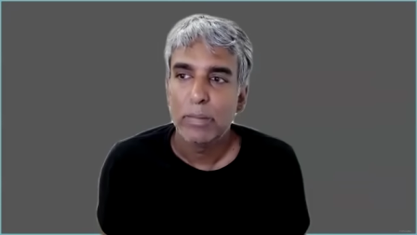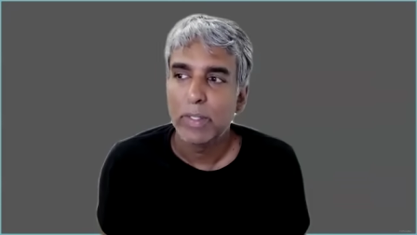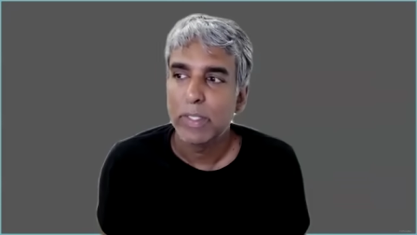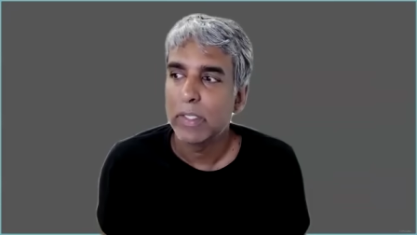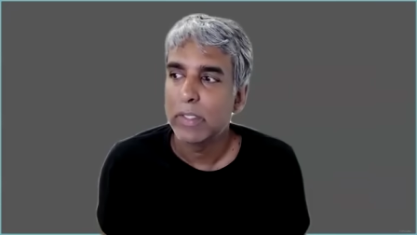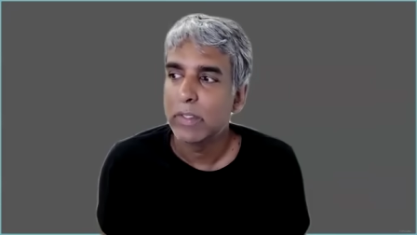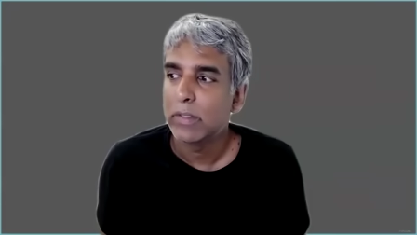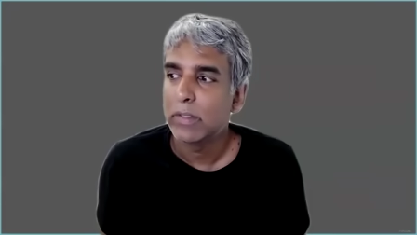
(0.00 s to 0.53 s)

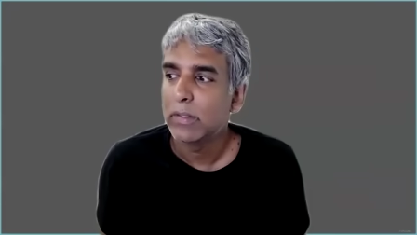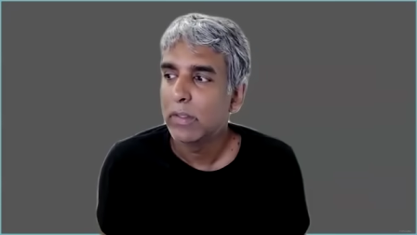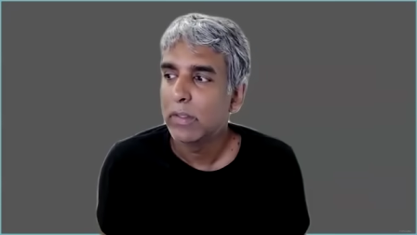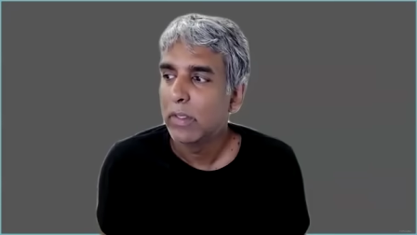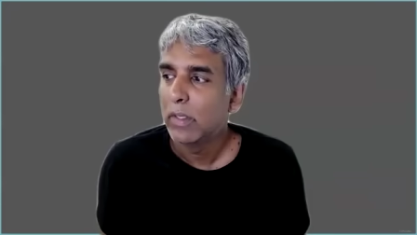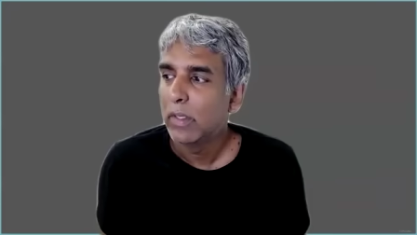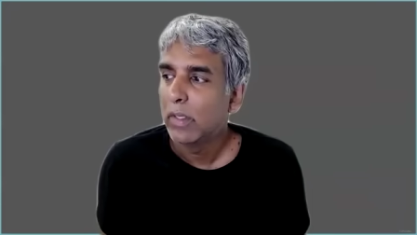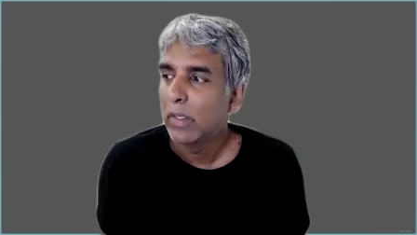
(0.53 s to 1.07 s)
because
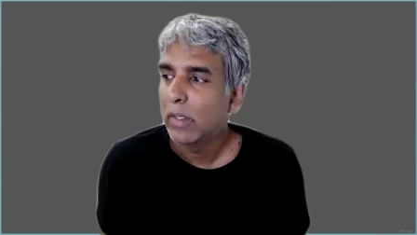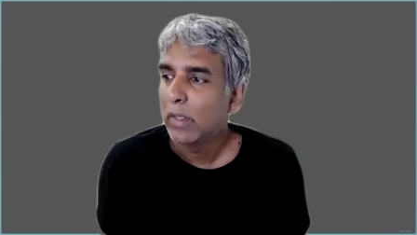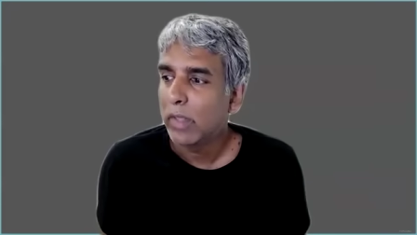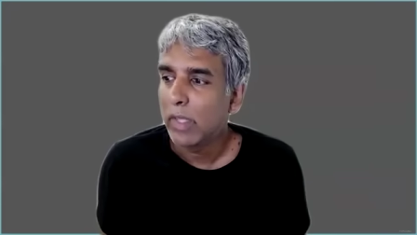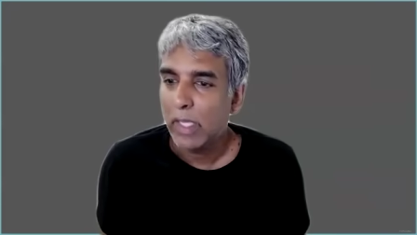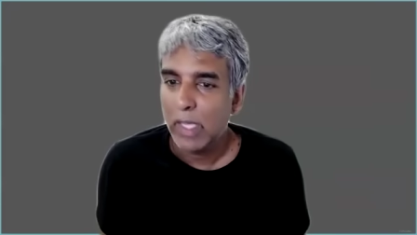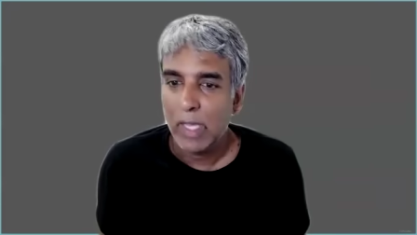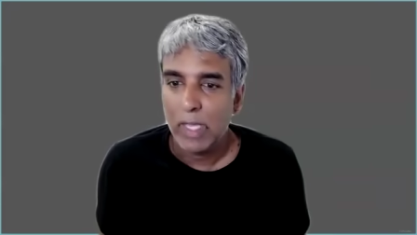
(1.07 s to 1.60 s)

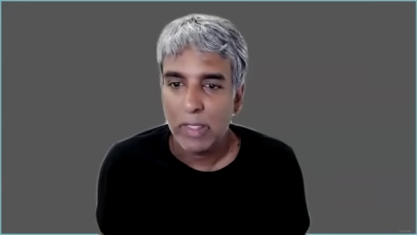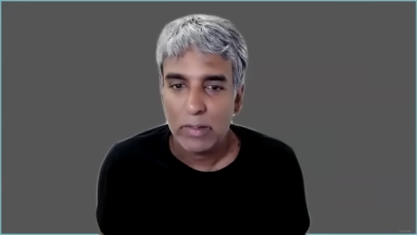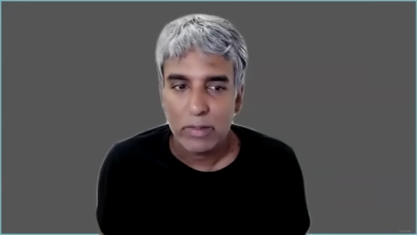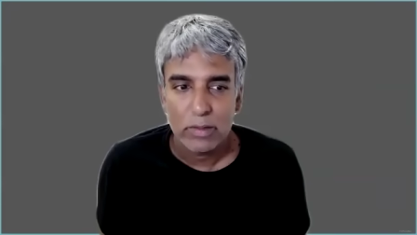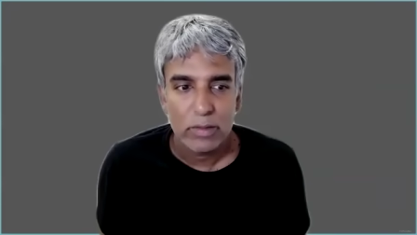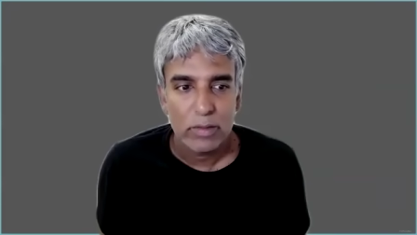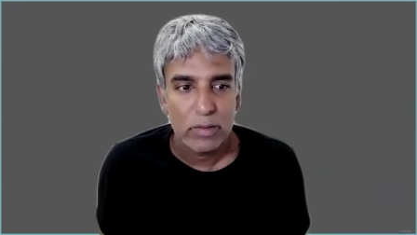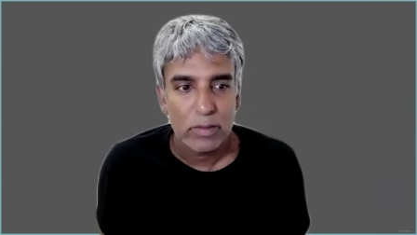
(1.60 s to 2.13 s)
they
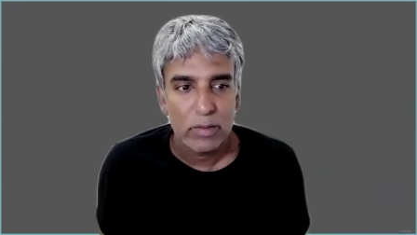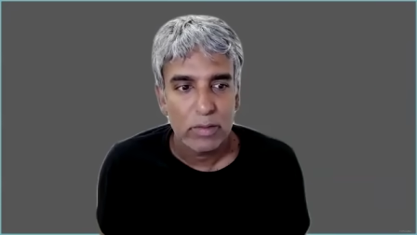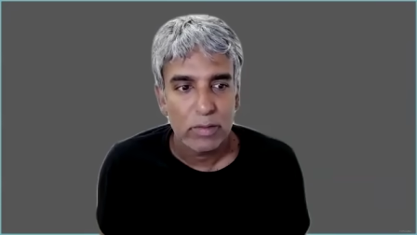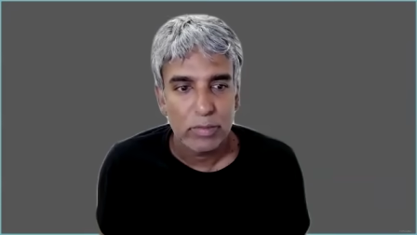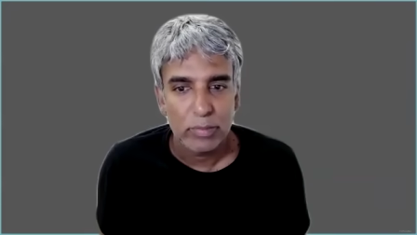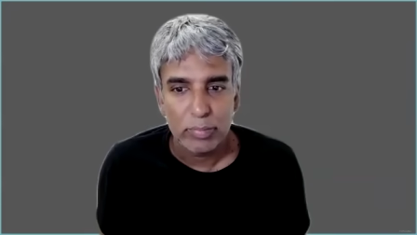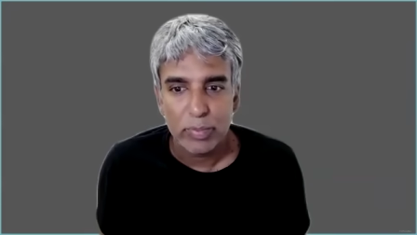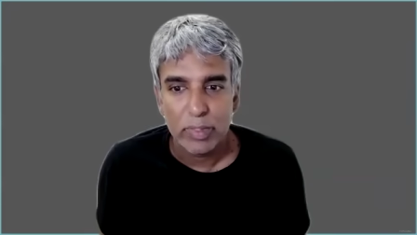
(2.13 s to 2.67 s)
can't
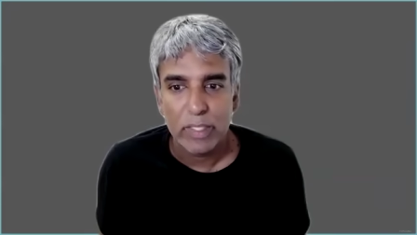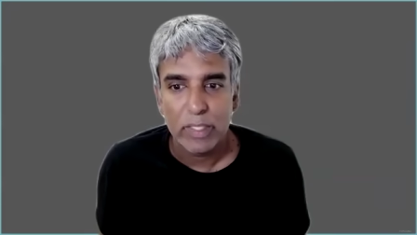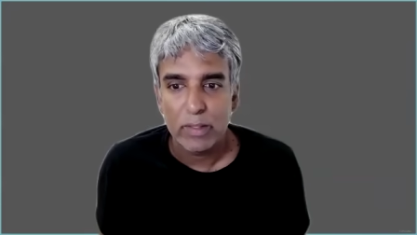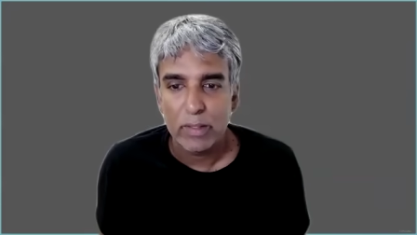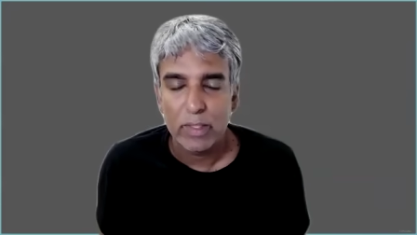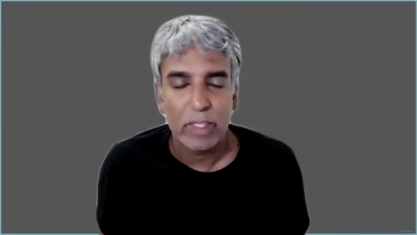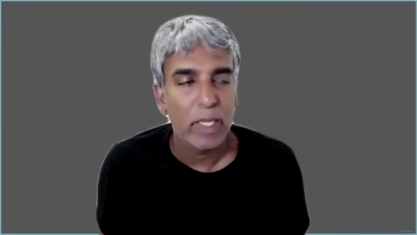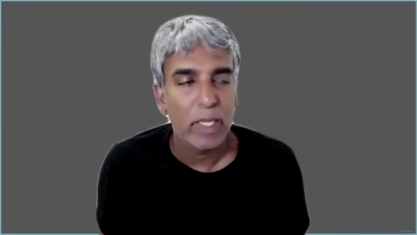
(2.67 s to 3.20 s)

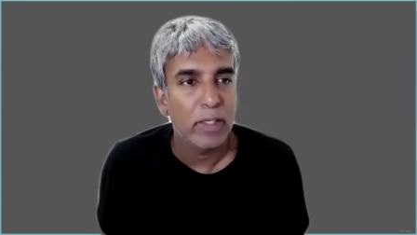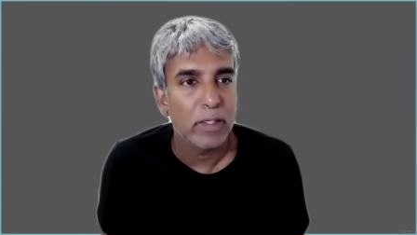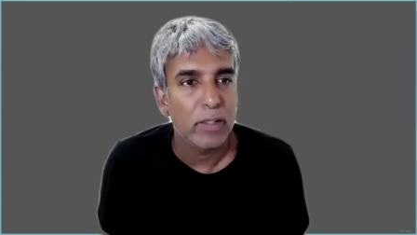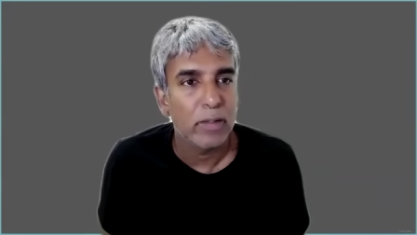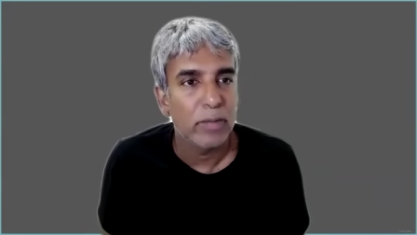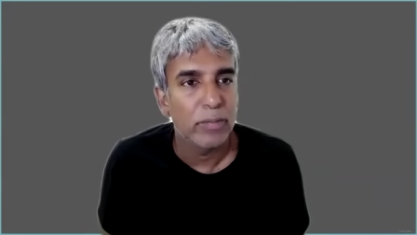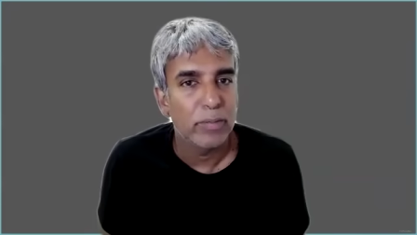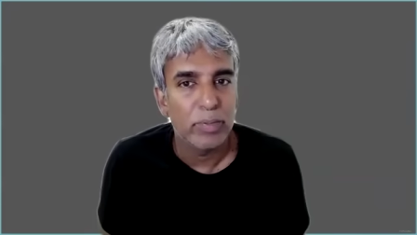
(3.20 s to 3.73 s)

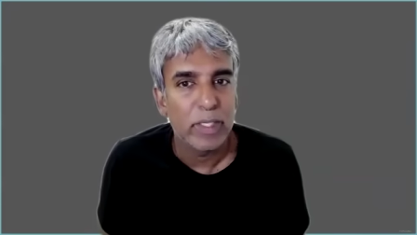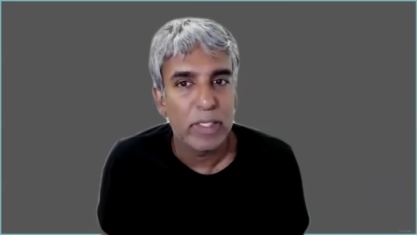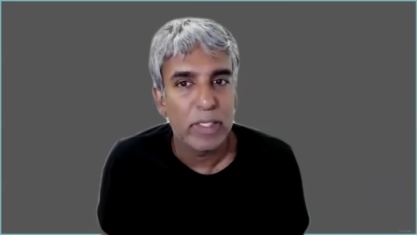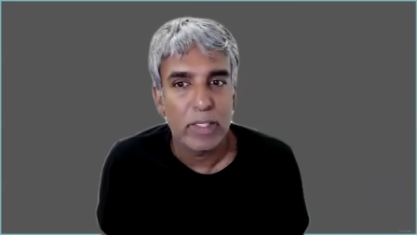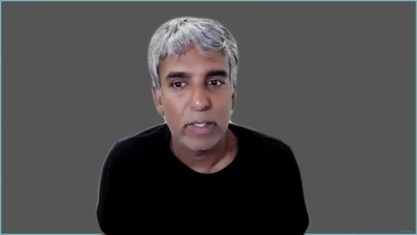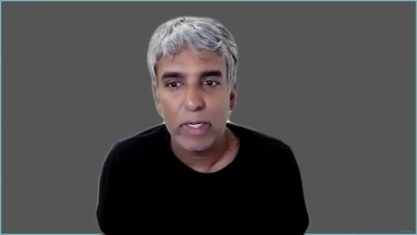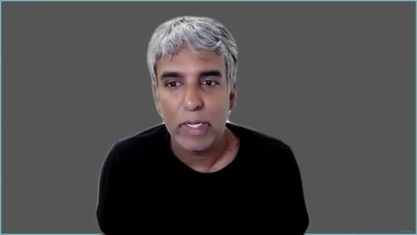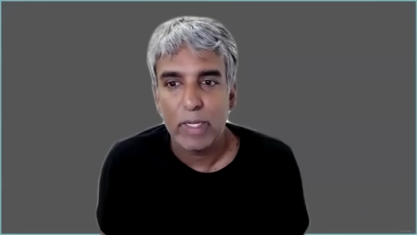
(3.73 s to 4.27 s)

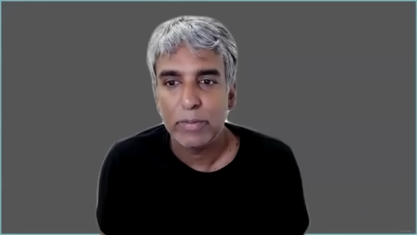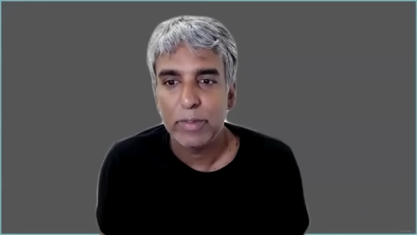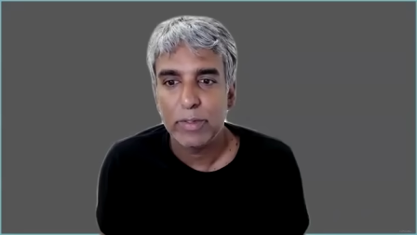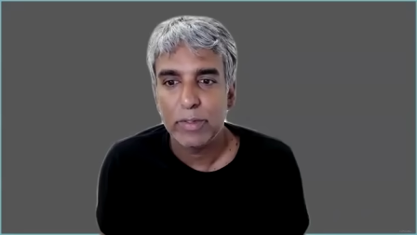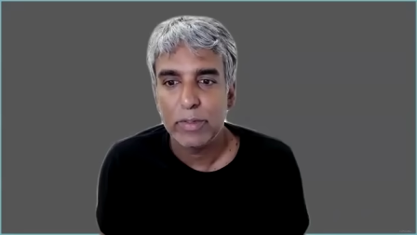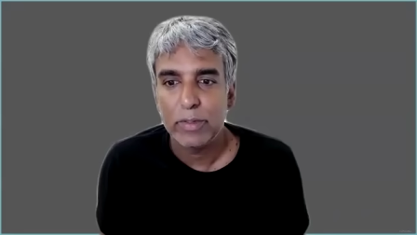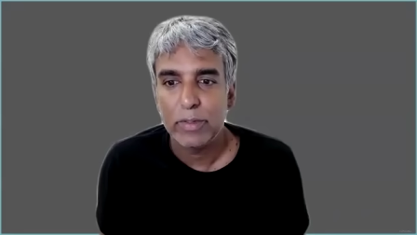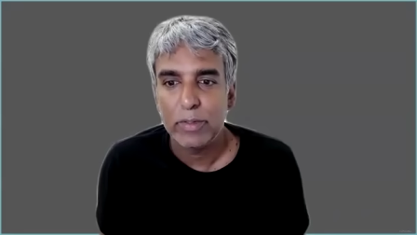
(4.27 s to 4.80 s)
bring their
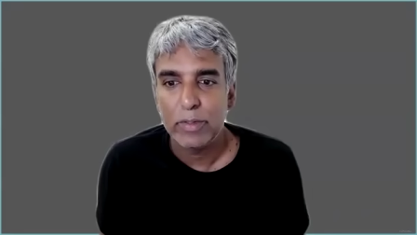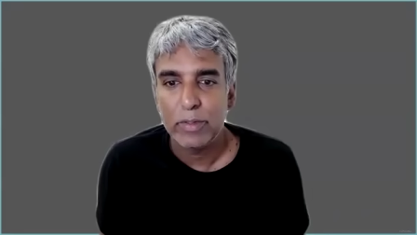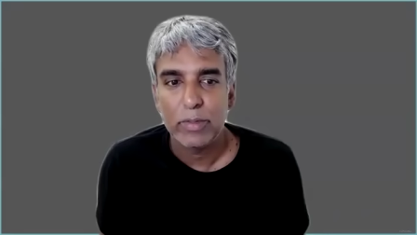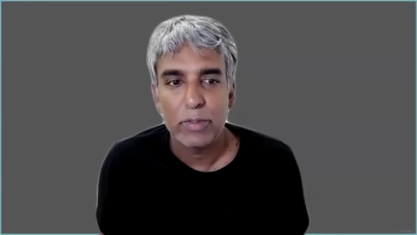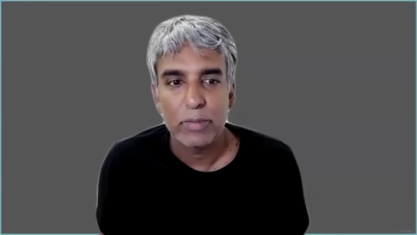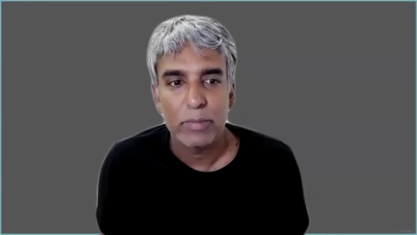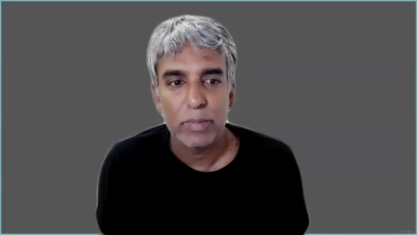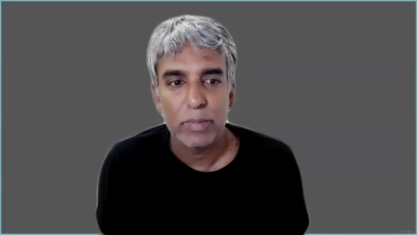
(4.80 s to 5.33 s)
neighbors to
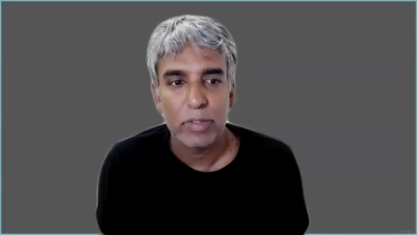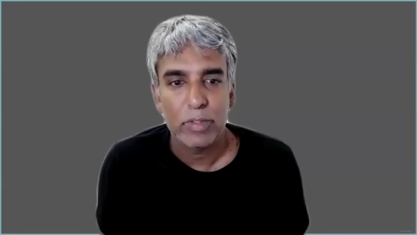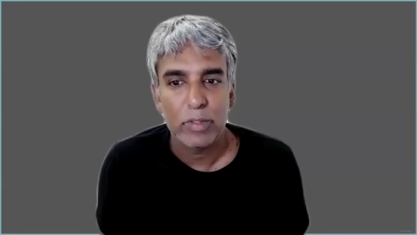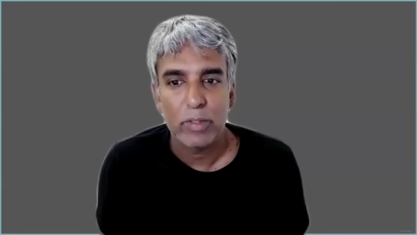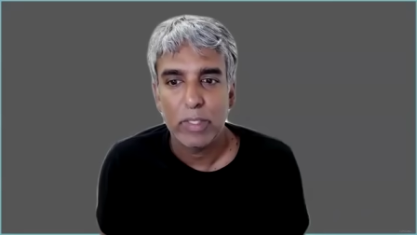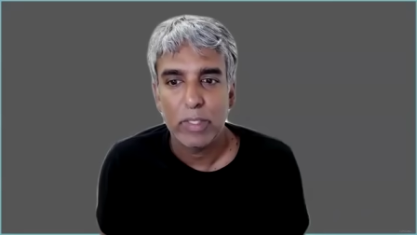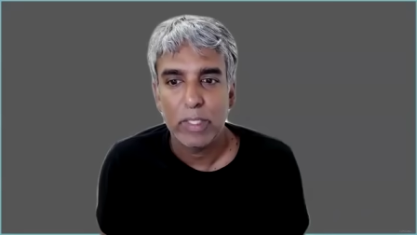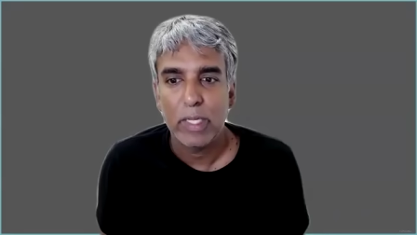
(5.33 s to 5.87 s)

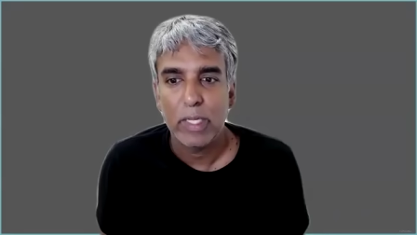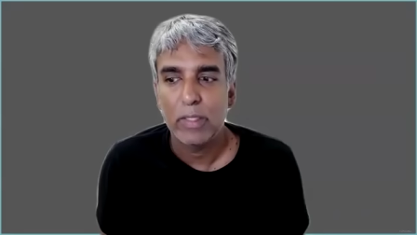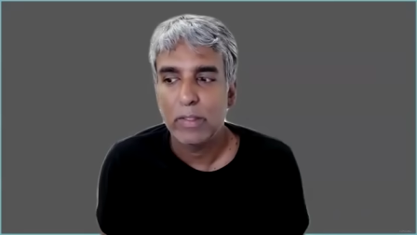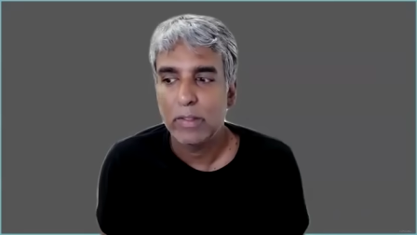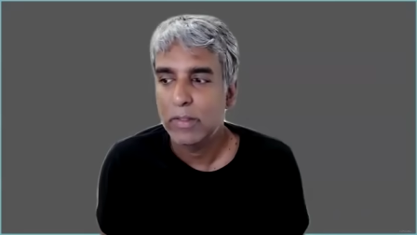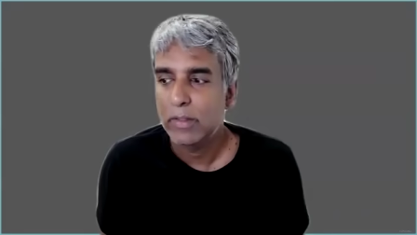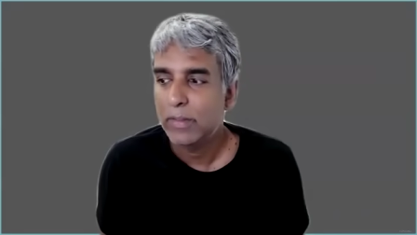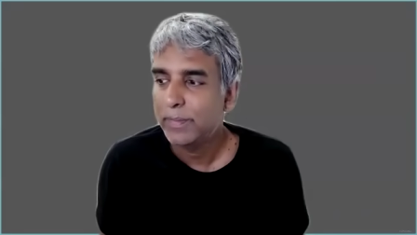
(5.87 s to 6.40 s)
submission. They
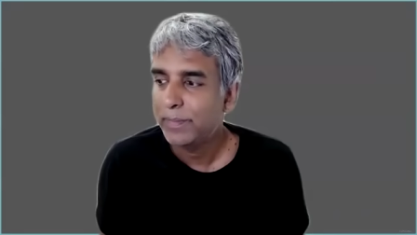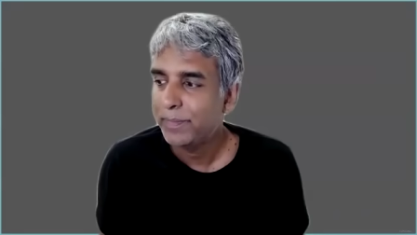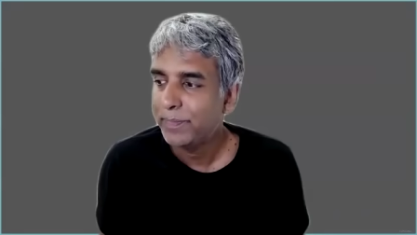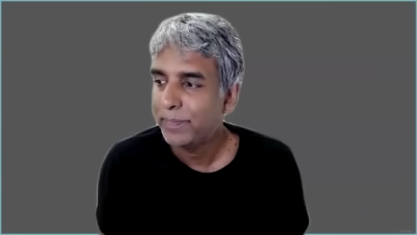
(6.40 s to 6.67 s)
can't